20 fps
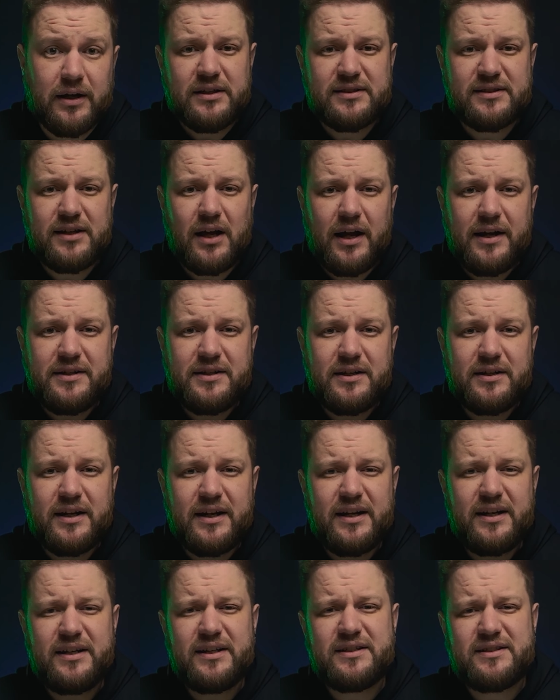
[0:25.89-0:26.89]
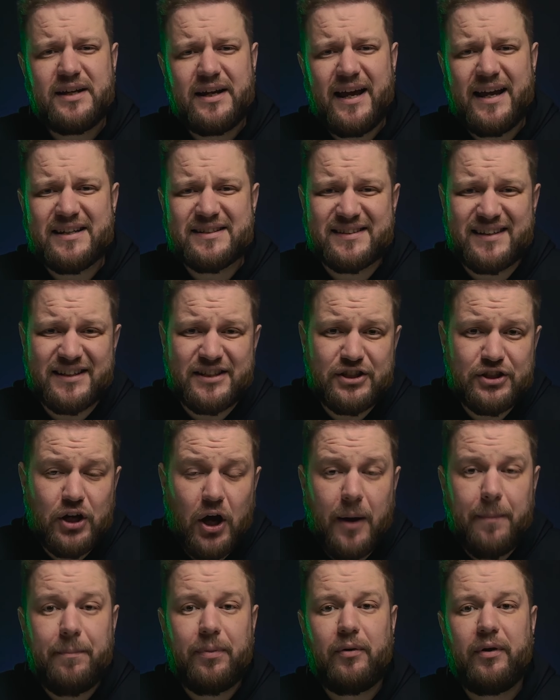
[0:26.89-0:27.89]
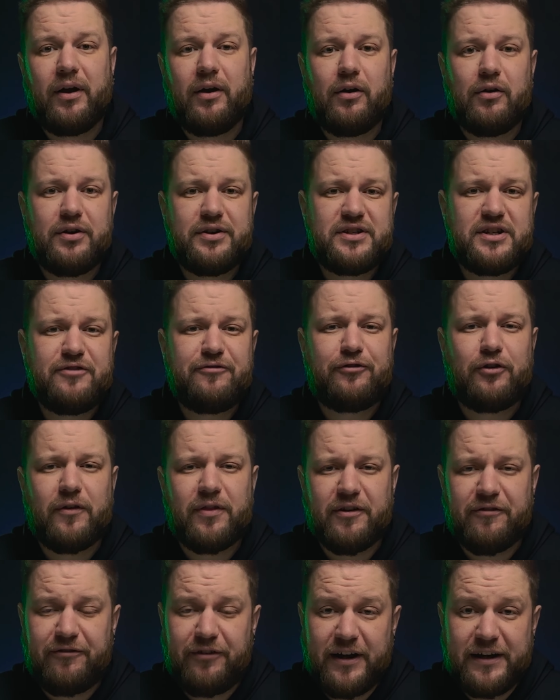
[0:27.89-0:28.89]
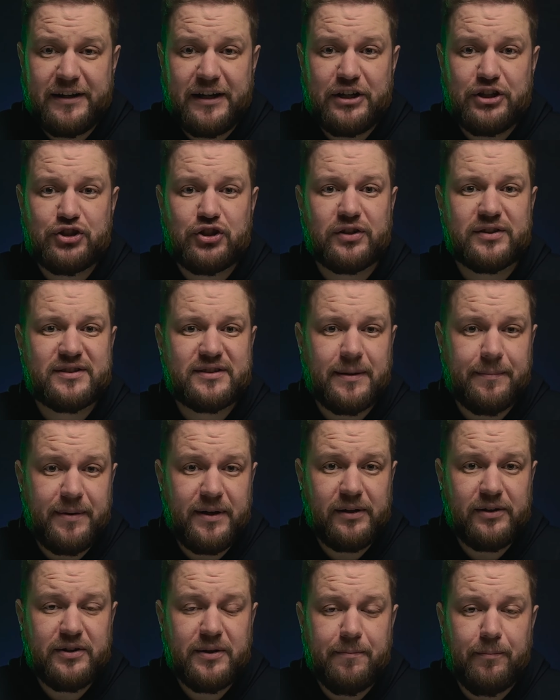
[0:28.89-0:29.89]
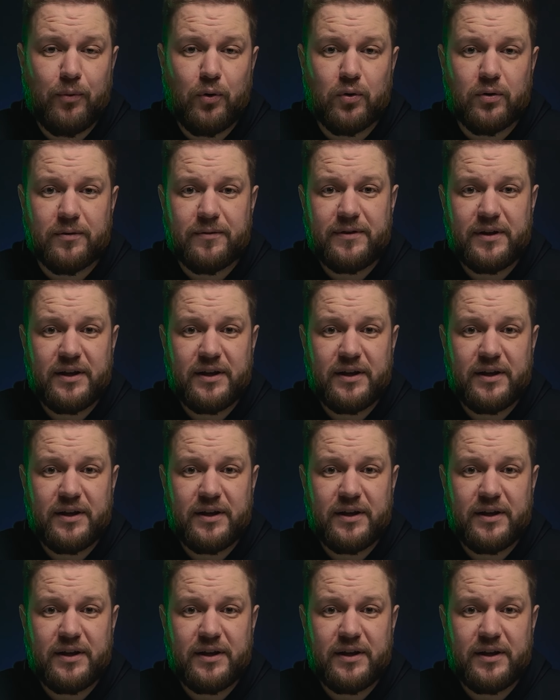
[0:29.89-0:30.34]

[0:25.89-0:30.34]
citing it as a top priority for the Financial Stability Board,